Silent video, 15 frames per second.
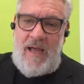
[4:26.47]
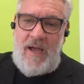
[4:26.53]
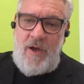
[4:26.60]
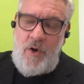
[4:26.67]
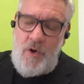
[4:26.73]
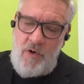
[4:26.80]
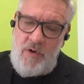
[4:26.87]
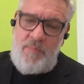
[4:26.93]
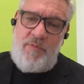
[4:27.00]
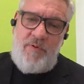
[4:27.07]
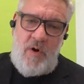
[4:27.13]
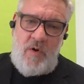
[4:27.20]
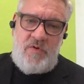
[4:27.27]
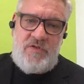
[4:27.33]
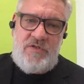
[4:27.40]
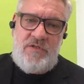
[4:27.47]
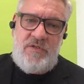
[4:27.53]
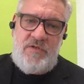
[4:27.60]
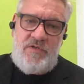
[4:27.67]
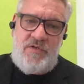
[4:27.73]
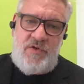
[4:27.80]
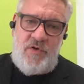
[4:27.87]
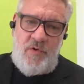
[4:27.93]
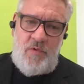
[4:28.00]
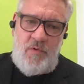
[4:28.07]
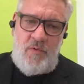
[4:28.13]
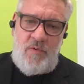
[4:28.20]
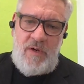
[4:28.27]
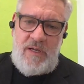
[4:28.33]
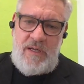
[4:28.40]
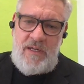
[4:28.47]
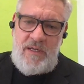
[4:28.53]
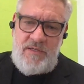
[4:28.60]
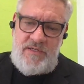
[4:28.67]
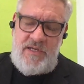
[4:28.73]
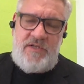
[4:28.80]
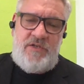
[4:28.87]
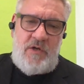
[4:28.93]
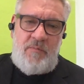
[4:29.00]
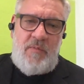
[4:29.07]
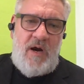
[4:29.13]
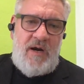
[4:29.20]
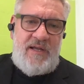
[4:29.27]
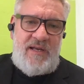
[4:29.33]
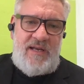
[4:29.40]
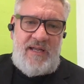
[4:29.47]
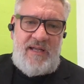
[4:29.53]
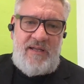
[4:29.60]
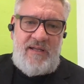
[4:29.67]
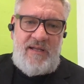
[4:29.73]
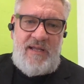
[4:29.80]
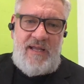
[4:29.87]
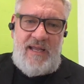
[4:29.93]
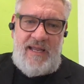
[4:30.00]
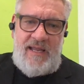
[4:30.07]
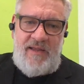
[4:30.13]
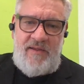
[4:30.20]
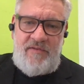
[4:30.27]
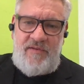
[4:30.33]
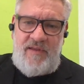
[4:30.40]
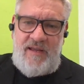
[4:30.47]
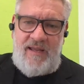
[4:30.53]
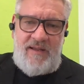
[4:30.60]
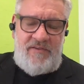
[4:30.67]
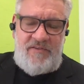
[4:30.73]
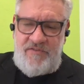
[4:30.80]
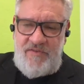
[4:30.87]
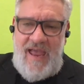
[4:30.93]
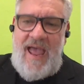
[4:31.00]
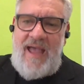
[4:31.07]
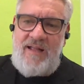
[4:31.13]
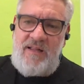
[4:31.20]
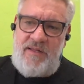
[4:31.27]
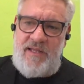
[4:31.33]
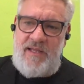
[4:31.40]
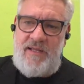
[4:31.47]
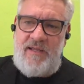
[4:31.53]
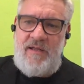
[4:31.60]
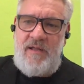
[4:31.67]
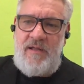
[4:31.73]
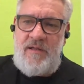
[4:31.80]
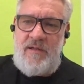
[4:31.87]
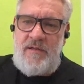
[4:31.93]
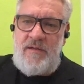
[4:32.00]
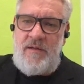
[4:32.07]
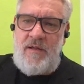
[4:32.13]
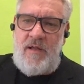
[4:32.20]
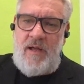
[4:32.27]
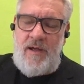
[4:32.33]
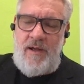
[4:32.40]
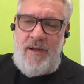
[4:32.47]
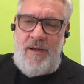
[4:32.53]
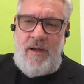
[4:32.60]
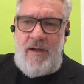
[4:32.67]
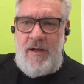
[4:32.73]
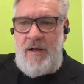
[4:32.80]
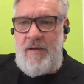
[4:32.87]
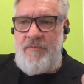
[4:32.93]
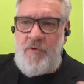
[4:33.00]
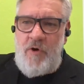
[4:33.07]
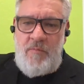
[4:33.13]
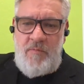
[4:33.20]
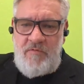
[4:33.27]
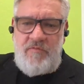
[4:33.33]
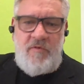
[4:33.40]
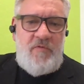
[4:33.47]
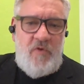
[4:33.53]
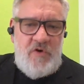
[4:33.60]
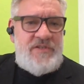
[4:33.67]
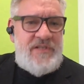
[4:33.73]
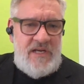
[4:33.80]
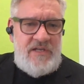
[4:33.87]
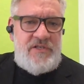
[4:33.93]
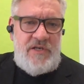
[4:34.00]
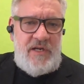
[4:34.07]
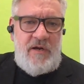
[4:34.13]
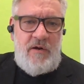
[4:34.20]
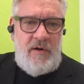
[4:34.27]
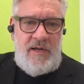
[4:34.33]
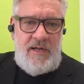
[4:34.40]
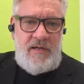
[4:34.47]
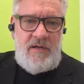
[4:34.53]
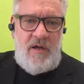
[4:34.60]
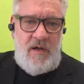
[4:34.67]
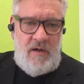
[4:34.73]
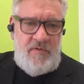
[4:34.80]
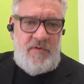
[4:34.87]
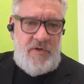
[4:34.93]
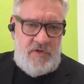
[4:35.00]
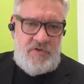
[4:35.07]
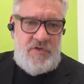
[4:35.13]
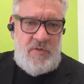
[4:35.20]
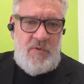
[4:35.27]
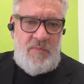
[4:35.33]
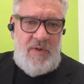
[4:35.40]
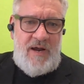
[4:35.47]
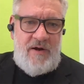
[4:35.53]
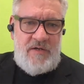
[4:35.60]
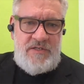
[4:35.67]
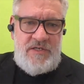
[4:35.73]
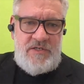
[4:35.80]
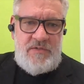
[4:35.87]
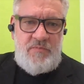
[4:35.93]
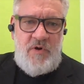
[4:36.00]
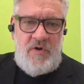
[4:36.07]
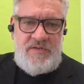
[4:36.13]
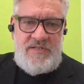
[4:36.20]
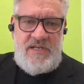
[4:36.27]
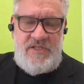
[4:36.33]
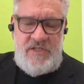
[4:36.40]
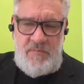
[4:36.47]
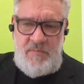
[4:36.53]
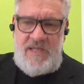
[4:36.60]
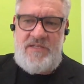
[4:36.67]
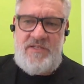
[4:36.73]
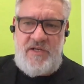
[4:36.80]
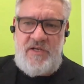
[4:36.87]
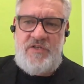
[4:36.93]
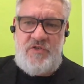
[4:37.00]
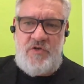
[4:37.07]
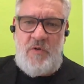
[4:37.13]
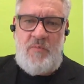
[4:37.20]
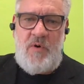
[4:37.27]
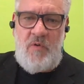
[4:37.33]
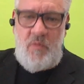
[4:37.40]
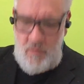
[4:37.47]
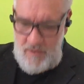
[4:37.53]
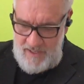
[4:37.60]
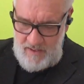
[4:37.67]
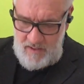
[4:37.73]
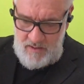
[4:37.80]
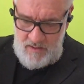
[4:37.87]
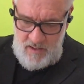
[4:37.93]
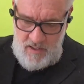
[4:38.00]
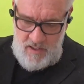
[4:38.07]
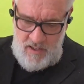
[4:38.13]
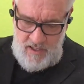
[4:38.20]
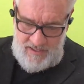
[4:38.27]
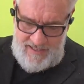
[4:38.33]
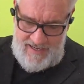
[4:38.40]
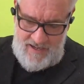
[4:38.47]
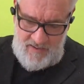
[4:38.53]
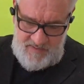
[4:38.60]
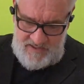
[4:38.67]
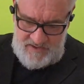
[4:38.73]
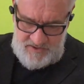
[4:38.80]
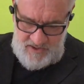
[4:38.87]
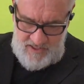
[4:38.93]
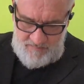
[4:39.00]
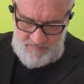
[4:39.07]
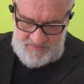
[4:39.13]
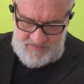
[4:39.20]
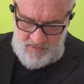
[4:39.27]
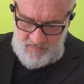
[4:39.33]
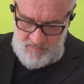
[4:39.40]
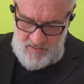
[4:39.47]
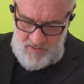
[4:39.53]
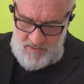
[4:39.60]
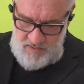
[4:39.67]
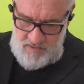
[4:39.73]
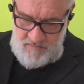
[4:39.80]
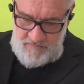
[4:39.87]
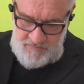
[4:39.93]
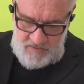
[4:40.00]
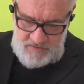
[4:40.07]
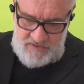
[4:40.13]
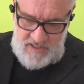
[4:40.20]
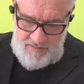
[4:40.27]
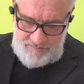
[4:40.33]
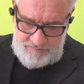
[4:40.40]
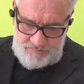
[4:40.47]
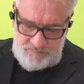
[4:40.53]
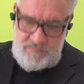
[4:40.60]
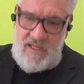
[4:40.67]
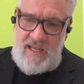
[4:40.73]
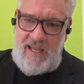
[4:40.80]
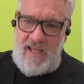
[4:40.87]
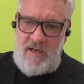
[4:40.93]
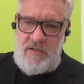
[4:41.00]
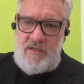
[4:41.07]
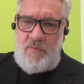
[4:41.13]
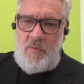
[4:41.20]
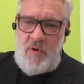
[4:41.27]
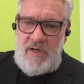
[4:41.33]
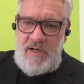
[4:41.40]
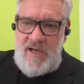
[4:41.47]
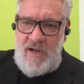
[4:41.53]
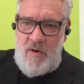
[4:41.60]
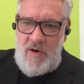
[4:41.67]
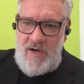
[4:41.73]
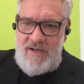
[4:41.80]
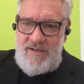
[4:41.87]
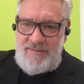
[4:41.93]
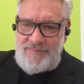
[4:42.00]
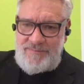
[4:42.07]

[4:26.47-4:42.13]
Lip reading: Her approach to digital marketing is exactly a form of reverse engineering of the consumer buyer decision process. She meets the consumer where and how they shop. So first up, Hannah, good morning. How are you?